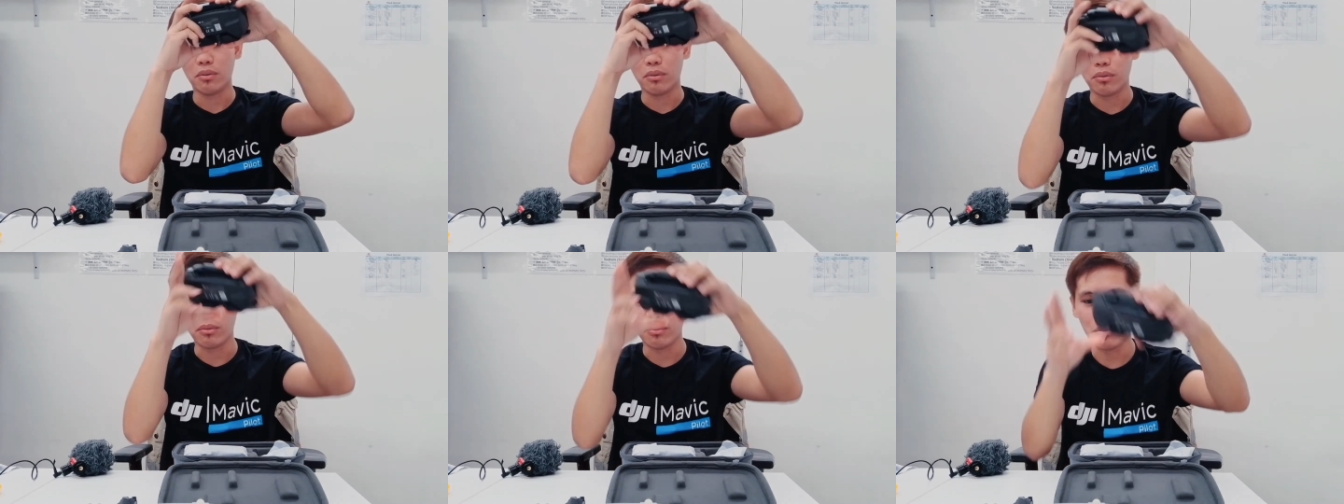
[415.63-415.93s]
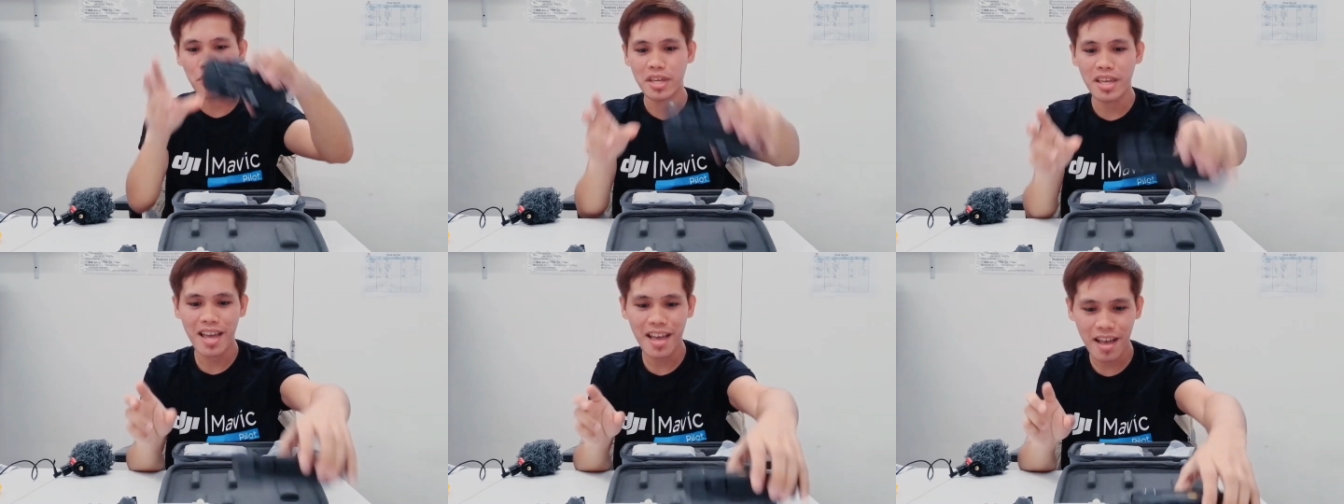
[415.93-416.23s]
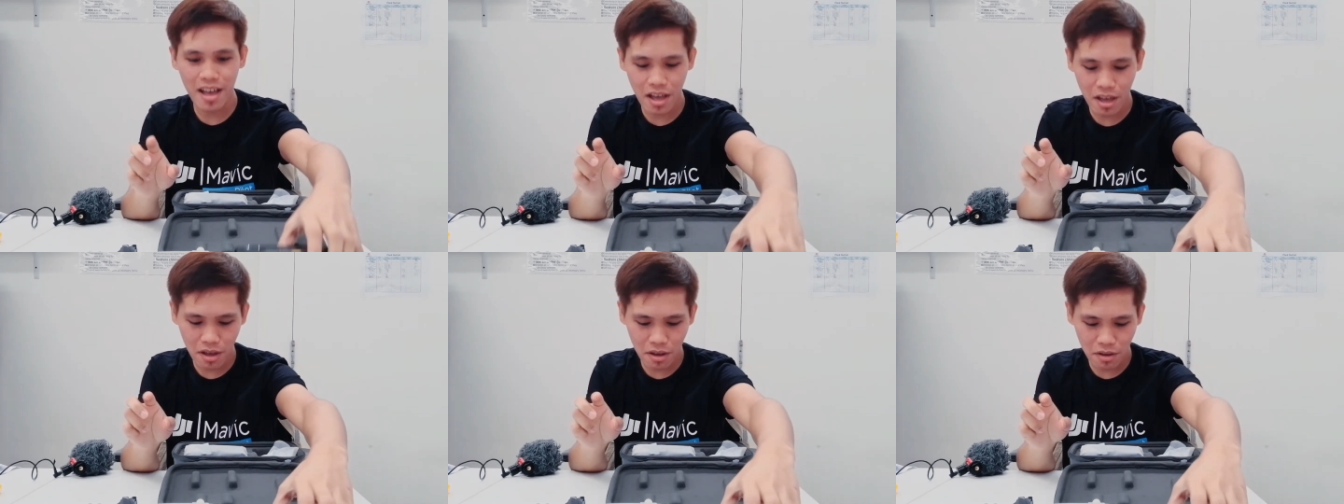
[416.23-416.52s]
We
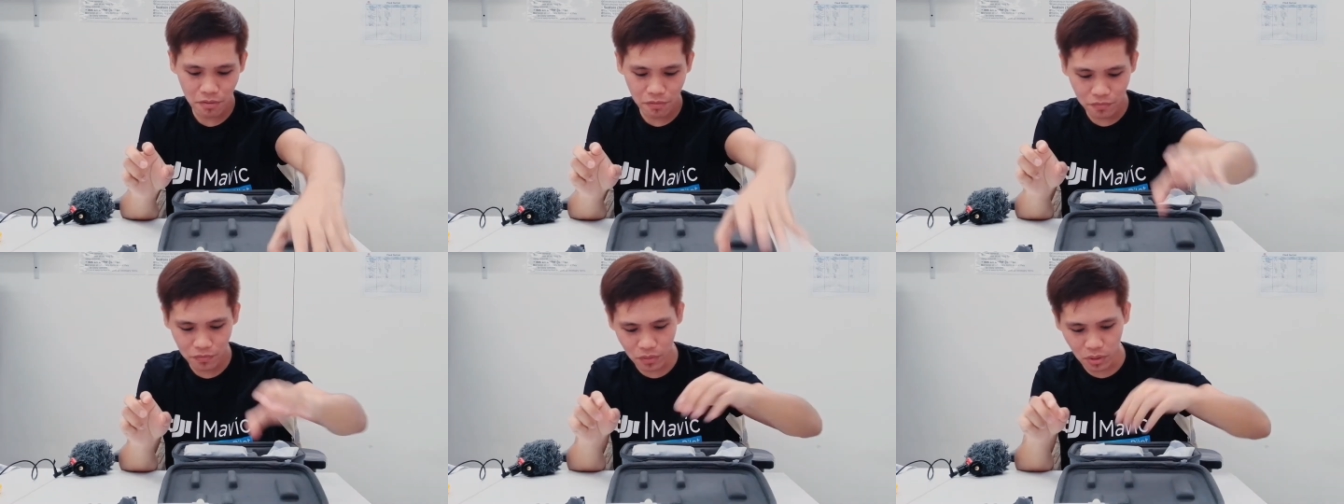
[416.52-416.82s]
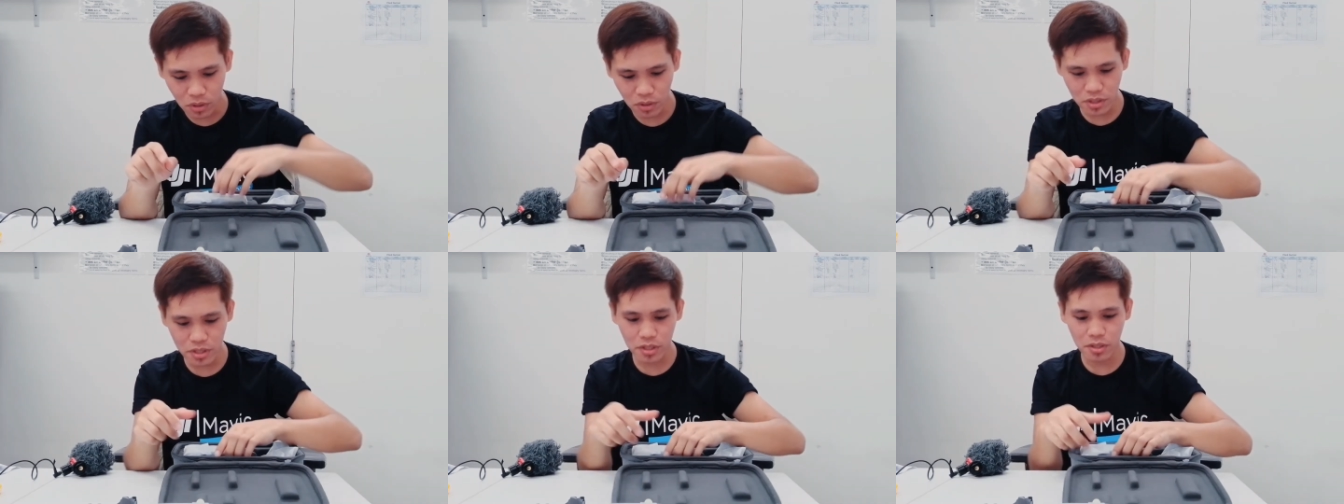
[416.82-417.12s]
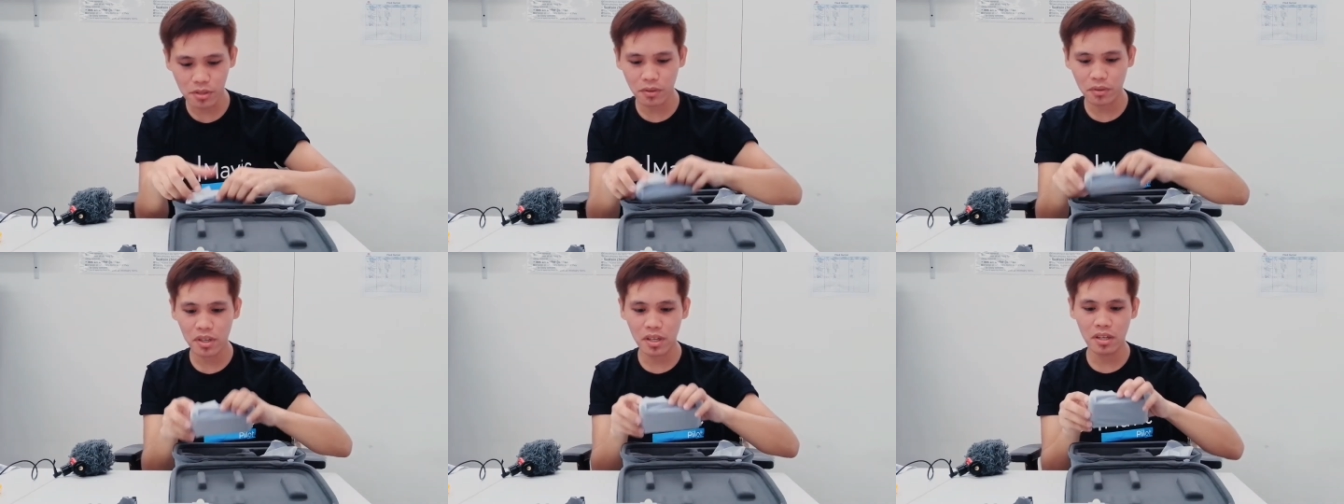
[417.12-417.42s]
have
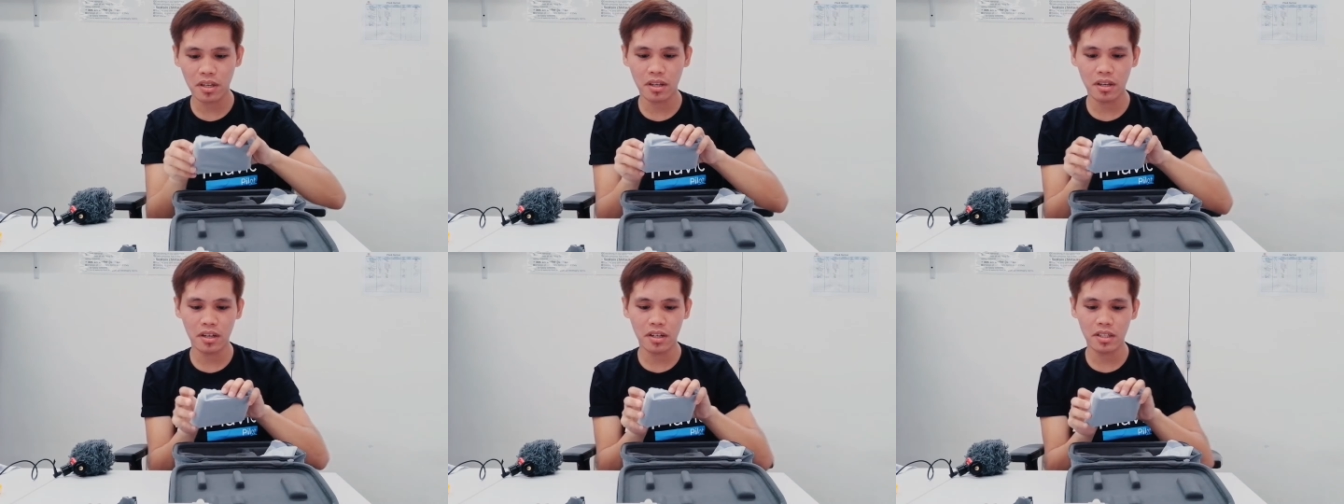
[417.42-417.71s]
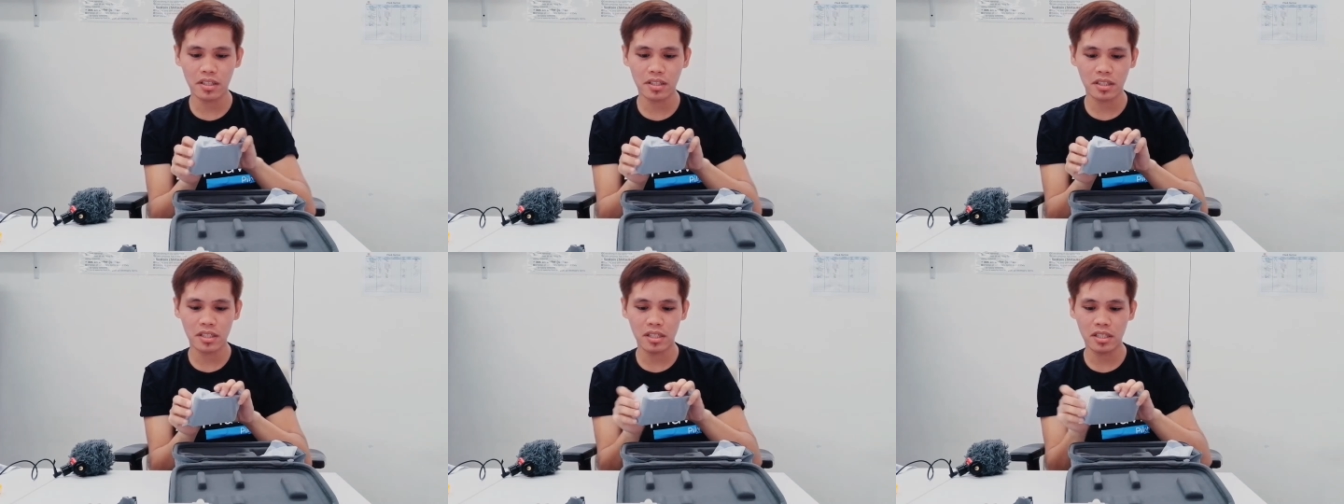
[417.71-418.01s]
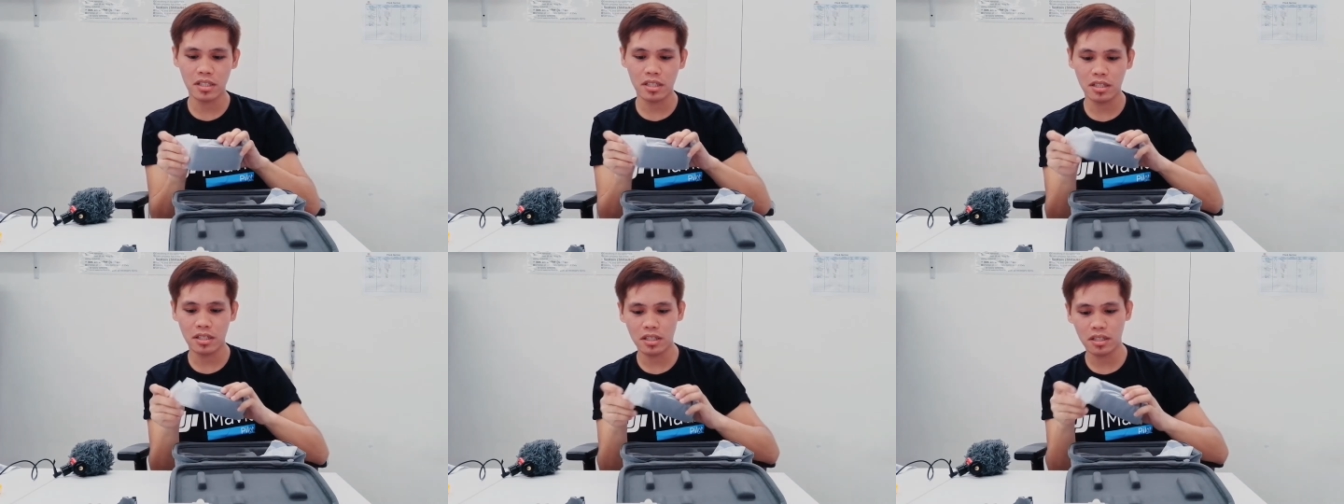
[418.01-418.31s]
also here
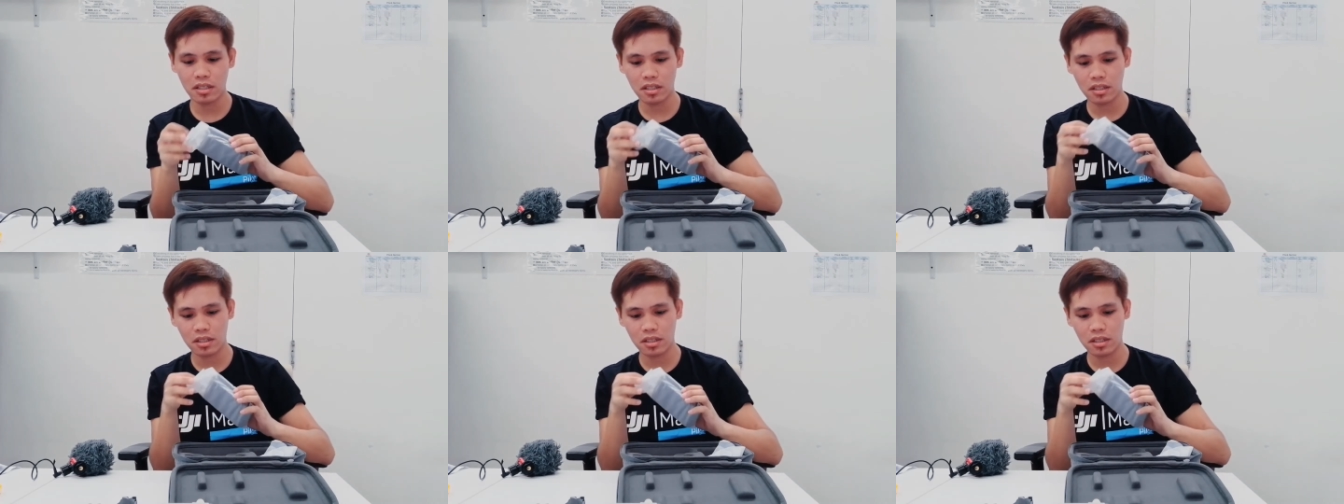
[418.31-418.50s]
the